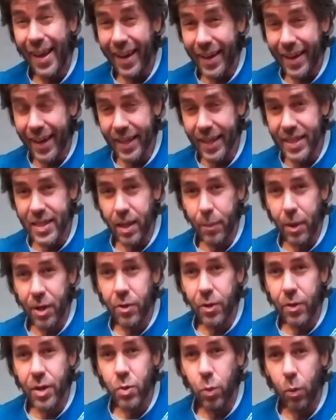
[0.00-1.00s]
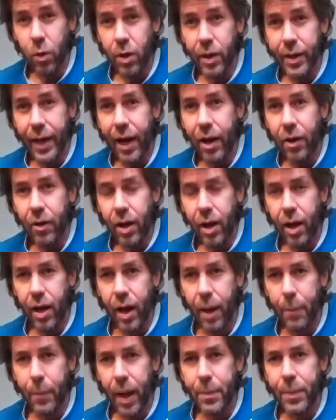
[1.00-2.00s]
Next time I do this workout,
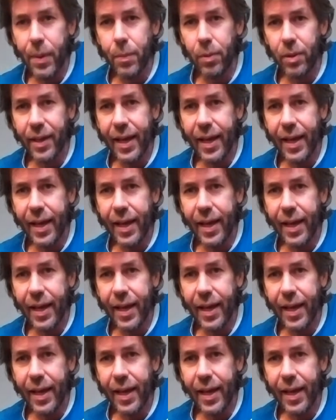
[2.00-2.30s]
I might be able